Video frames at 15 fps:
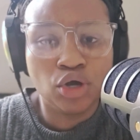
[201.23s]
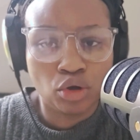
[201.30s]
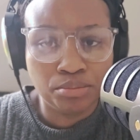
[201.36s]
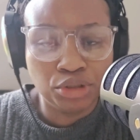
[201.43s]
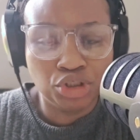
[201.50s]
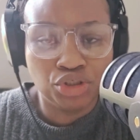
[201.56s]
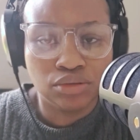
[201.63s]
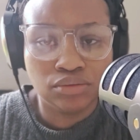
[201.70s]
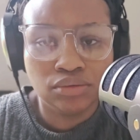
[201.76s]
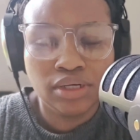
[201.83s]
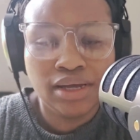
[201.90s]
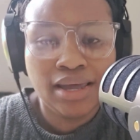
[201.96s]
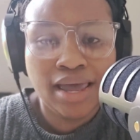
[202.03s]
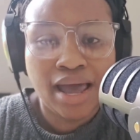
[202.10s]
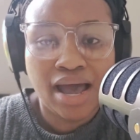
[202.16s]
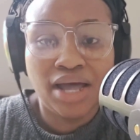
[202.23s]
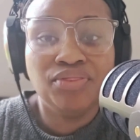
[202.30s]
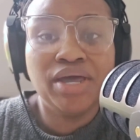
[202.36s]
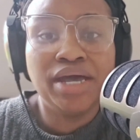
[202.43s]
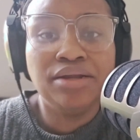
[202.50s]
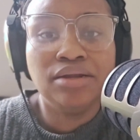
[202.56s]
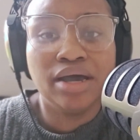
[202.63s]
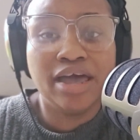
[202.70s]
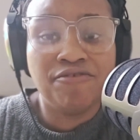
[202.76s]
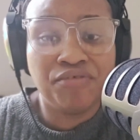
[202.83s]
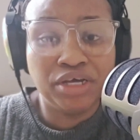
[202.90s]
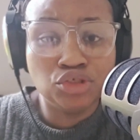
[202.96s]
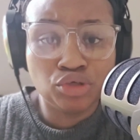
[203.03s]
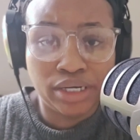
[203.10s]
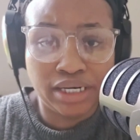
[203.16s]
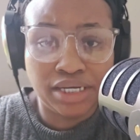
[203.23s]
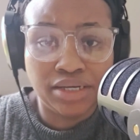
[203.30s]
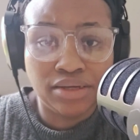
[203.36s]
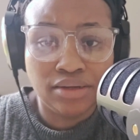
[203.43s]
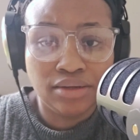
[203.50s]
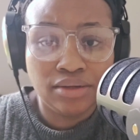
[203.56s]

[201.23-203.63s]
commission. And then eventually,